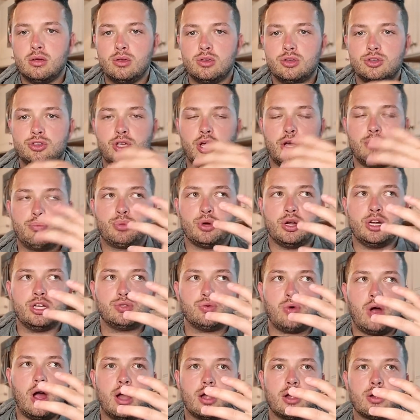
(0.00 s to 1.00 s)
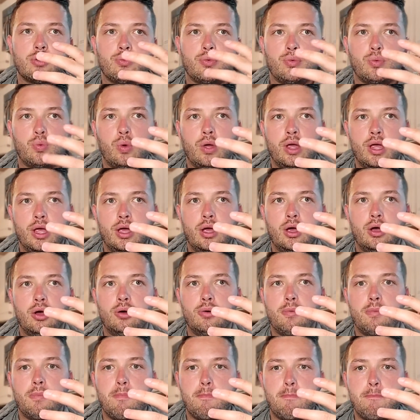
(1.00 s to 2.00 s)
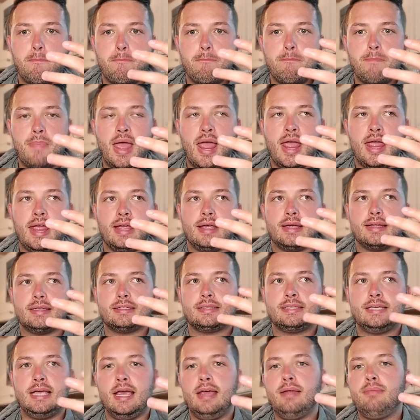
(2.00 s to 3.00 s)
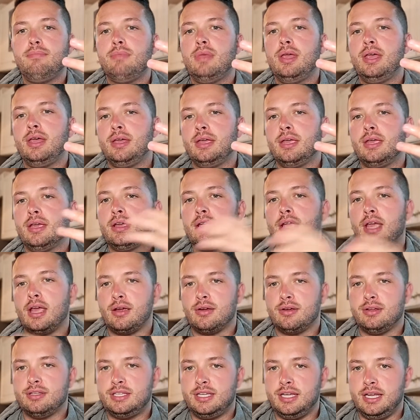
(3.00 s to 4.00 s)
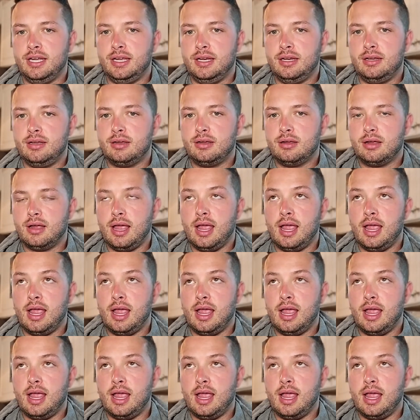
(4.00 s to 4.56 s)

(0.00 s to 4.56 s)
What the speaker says: So Bridgewater will make $10 million guaranteed